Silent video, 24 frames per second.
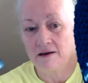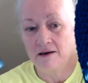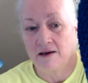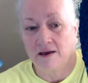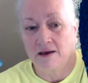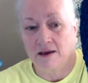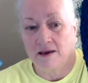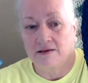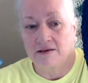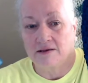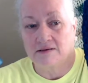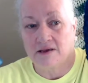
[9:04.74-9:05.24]

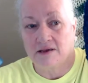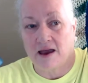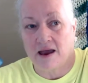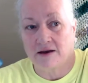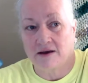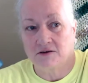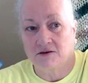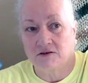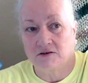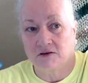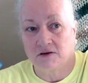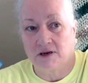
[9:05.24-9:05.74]
is
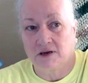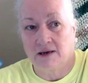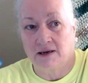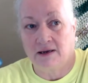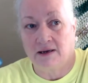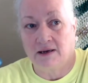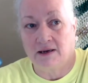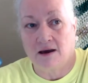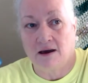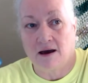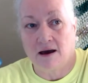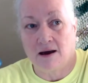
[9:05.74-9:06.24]

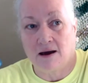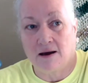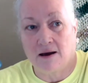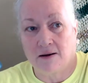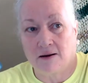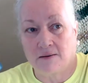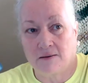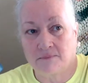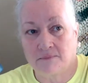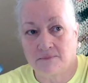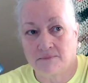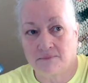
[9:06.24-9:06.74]
actually
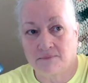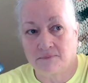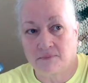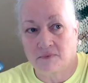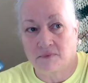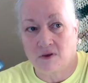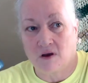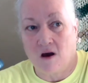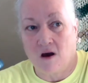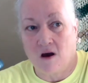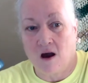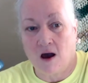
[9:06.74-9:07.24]
a
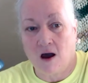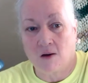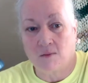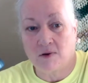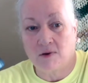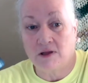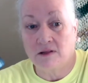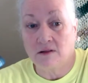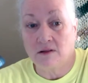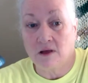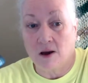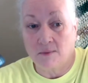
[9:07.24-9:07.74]
Hobby
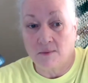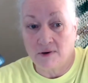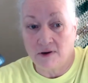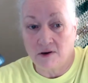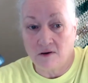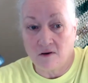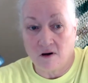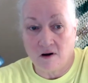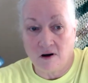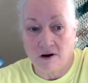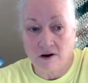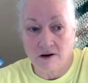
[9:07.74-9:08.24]
Lobby
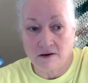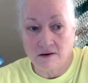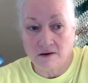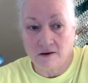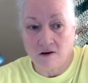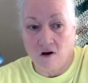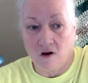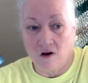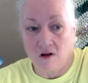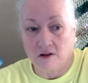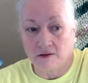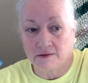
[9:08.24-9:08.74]
yarn
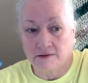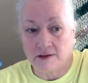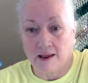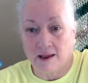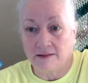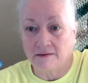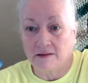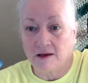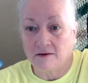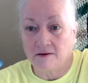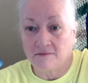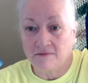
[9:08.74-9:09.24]
called I
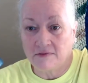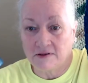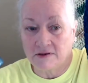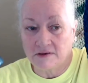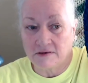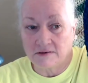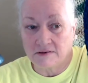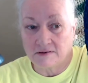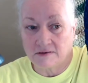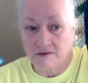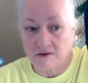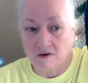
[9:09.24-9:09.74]
Love
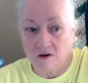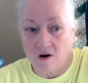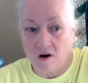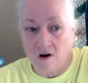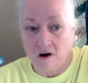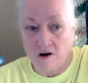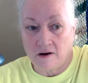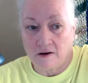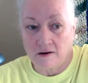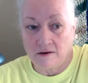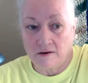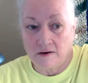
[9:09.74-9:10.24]
This
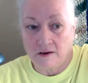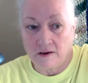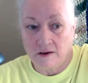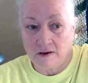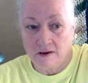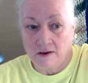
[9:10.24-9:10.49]
Yarn,